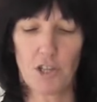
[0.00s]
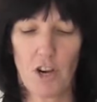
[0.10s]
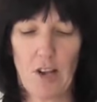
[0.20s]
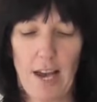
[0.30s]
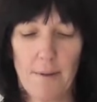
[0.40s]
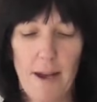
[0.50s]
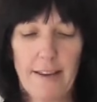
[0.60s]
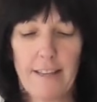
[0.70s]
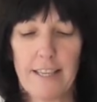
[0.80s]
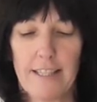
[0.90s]
show you how to
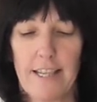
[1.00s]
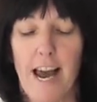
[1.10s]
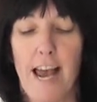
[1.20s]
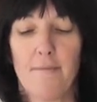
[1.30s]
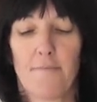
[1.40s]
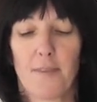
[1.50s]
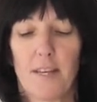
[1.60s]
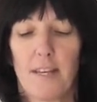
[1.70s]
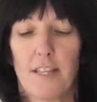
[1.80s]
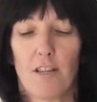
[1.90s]
make these today.
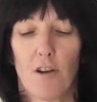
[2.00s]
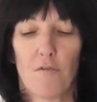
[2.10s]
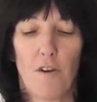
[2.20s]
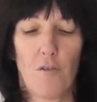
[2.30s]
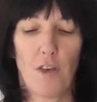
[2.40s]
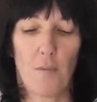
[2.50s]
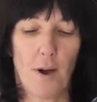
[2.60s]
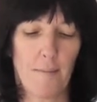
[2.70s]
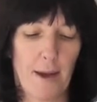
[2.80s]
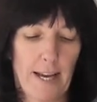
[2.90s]
So I'll fold that
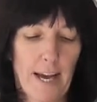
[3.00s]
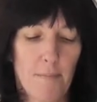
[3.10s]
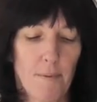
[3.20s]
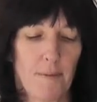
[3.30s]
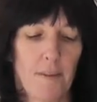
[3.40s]
one back up.